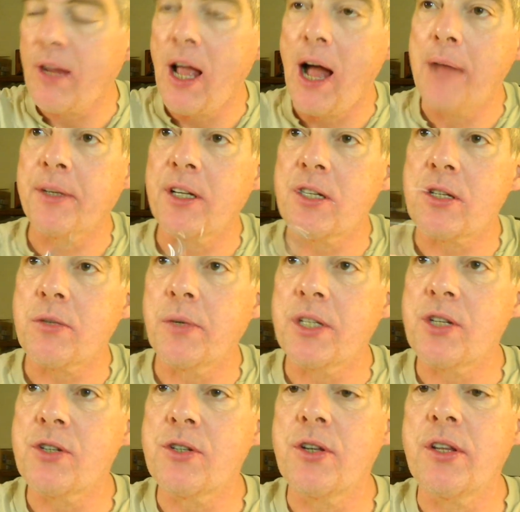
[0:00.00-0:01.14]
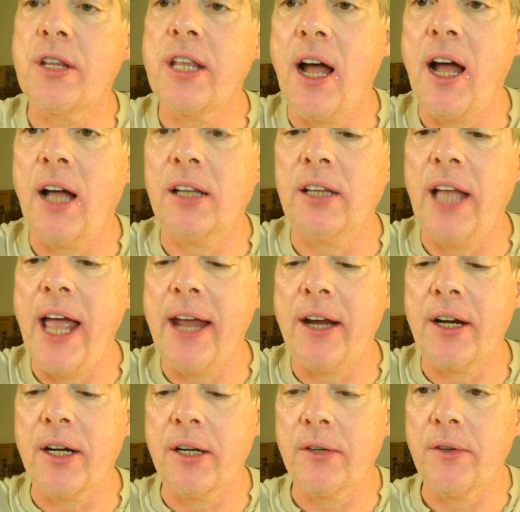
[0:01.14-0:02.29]
I'm going to switch to the
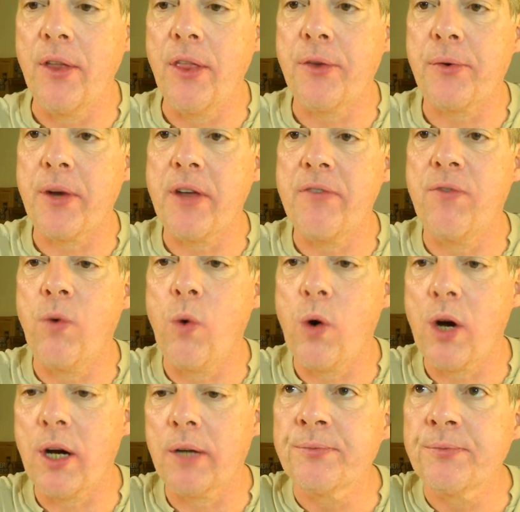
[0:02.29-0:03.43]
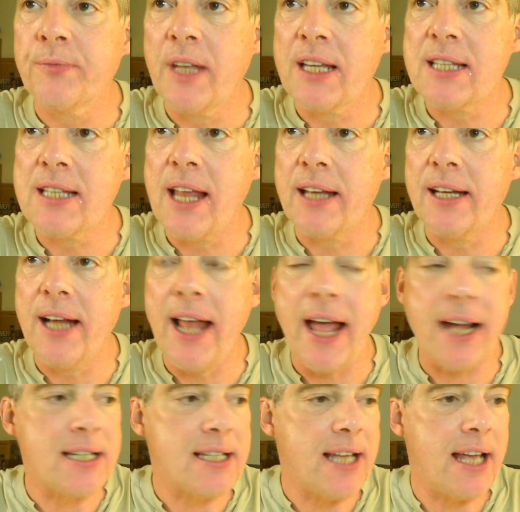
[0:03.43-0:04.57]
Langer 3-4 Extended
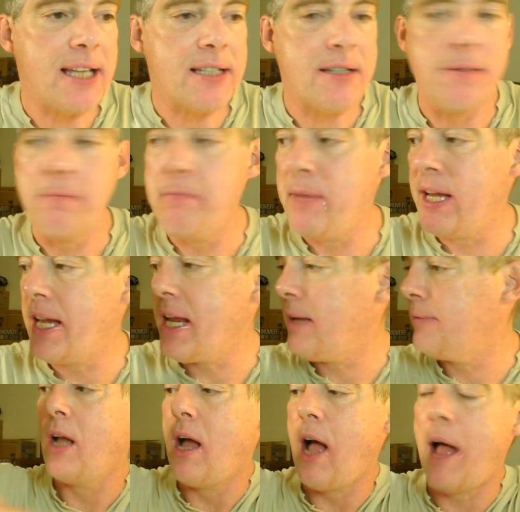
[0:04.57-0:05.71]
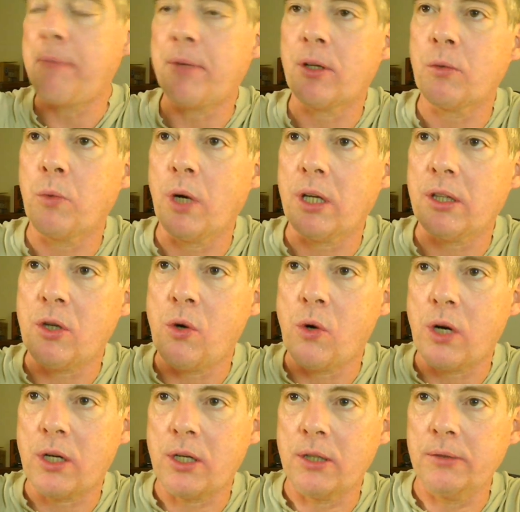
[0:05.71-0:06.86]
Access Mini. I'm going to work the
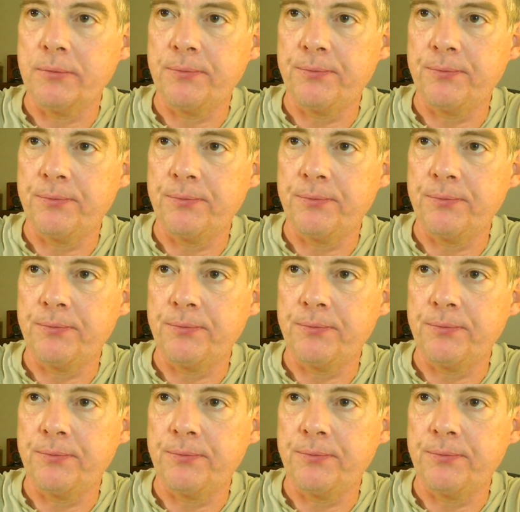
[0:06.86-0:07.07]
corner.